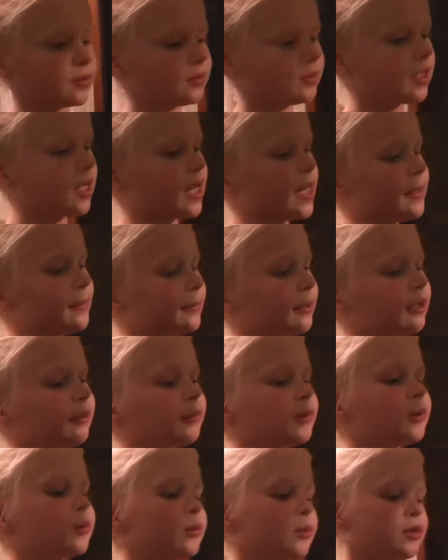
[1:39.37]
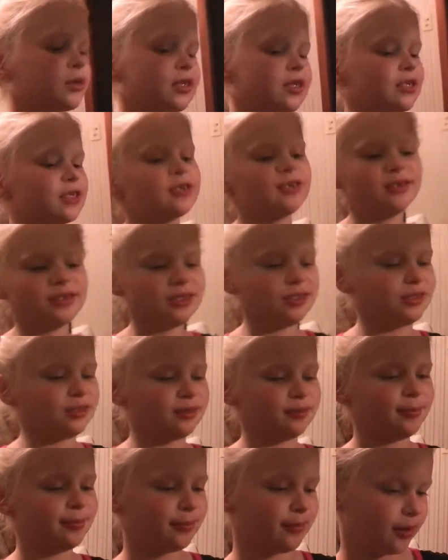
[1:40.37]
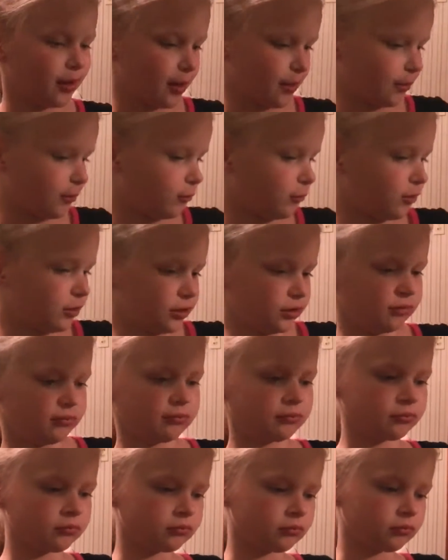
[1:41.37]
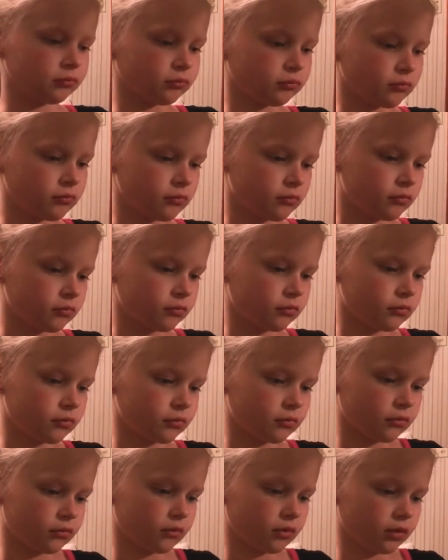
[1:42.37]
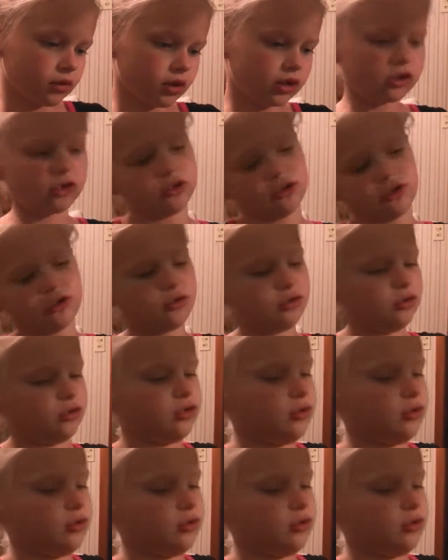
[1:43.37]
Okay, maybe we're not going to grab one. No. I should do a